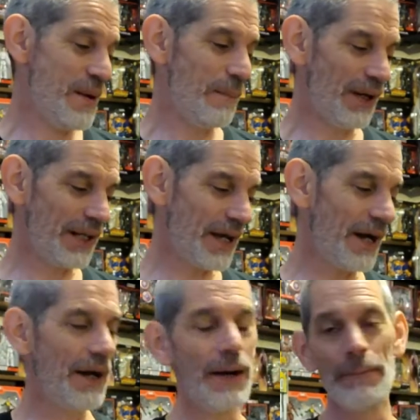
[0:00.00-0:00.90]
but
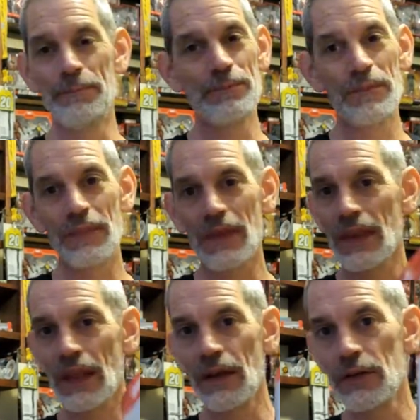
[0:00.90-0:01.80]
um,
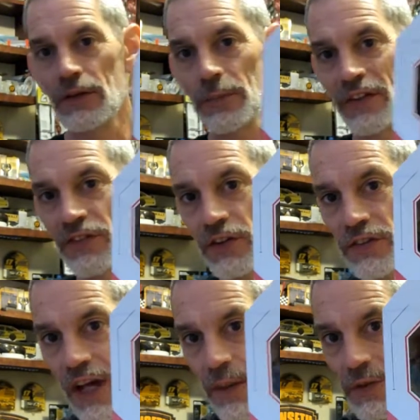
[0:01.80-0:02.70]
it's my first
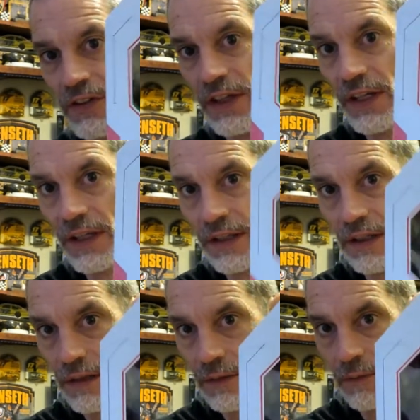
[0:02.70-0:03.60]
time seeing
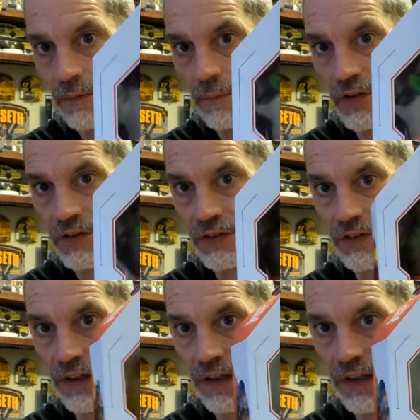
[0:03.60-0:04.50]
Mr.
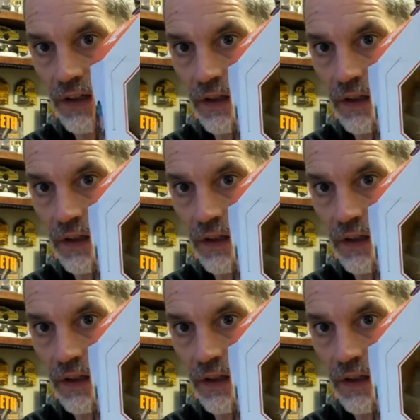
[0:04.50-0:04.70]
T.